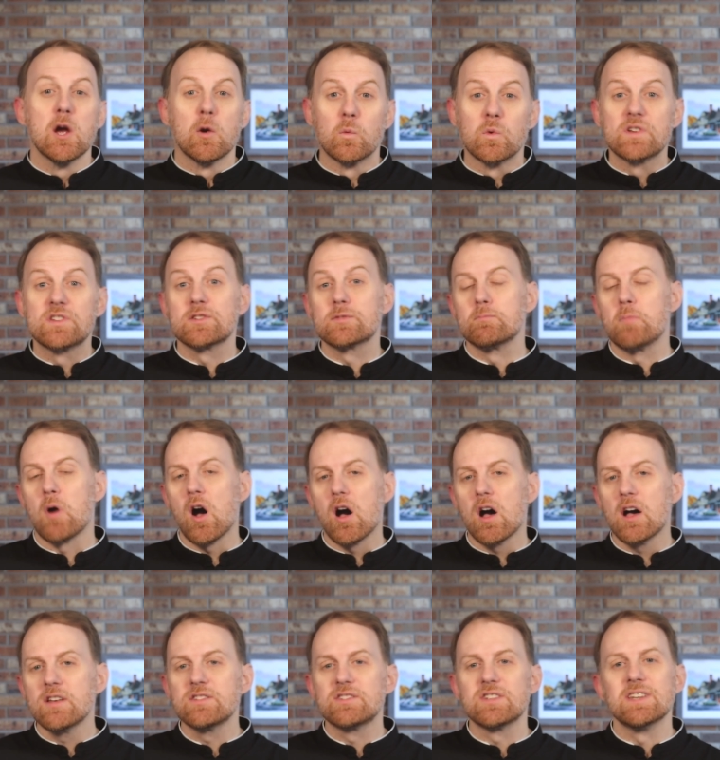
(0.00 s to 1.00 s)

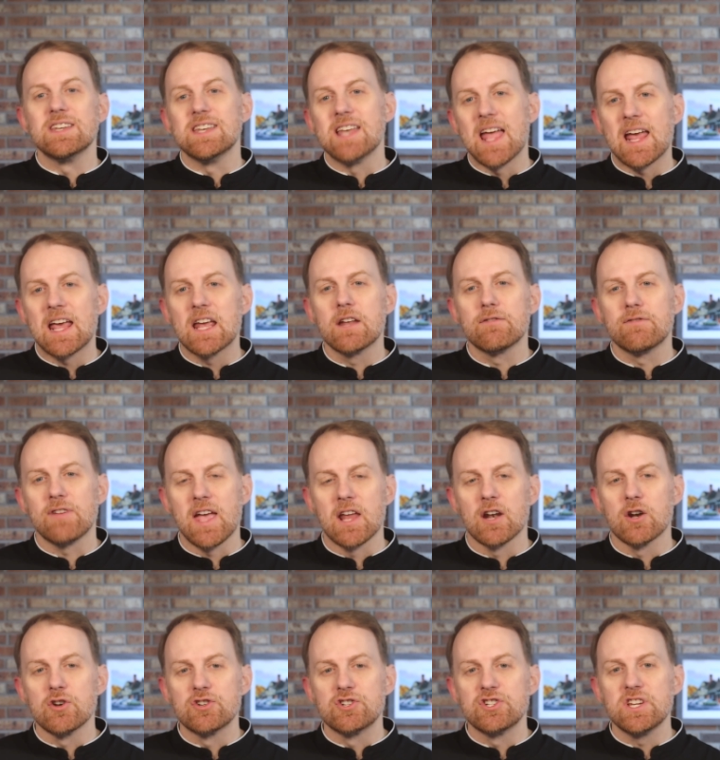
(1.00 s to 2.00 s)
respond to negative
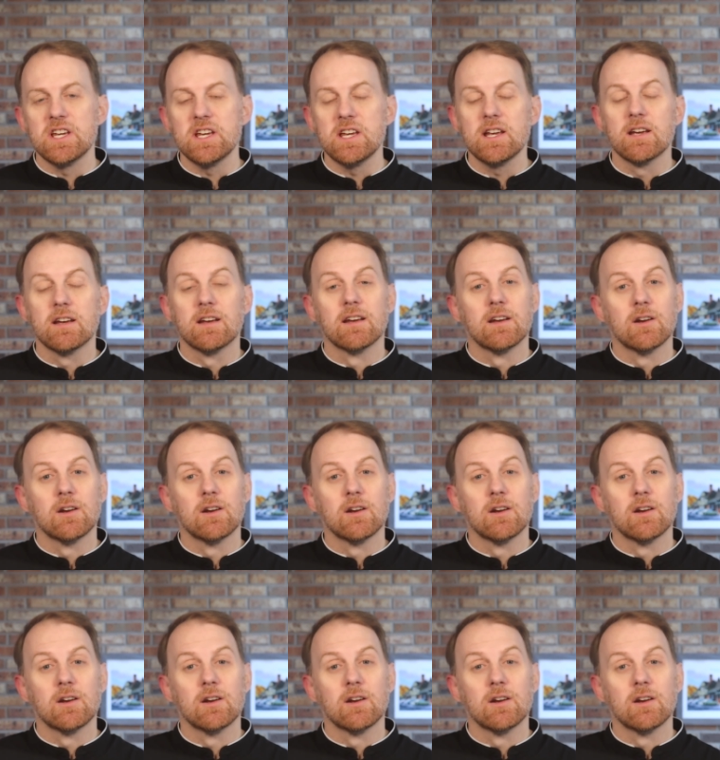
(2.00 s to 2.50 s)
energy